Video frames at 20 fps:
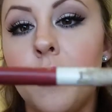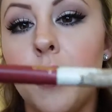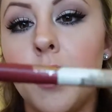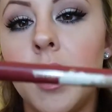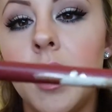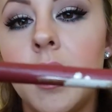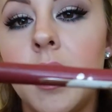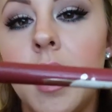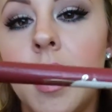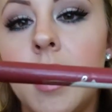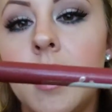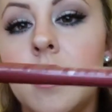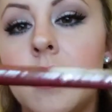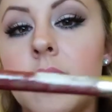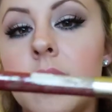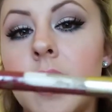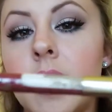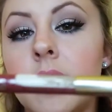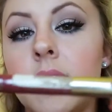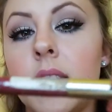49
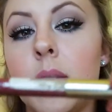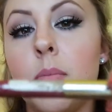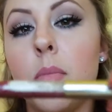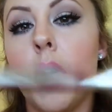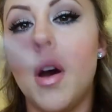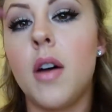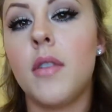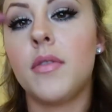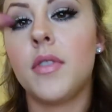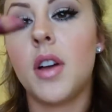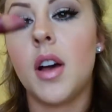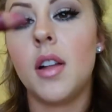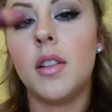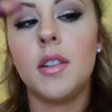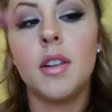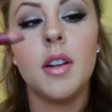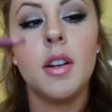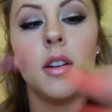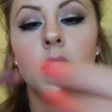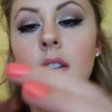Sexy Mauve
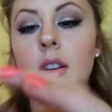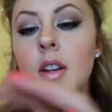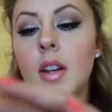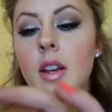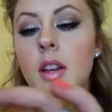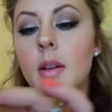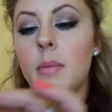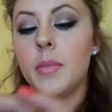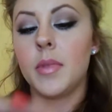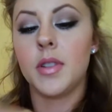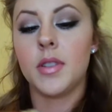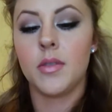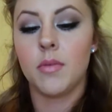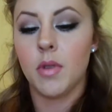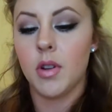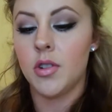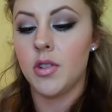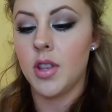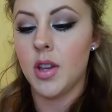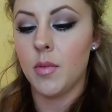color. Let's
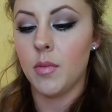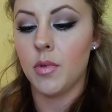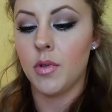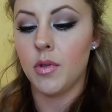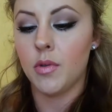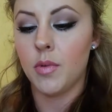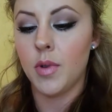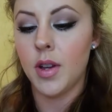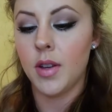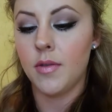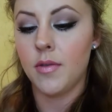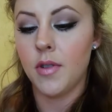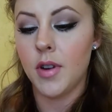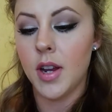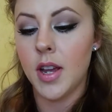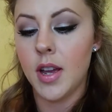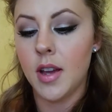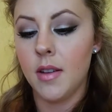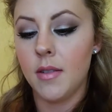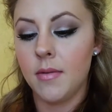swatch that real quick for
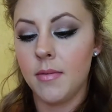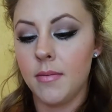you.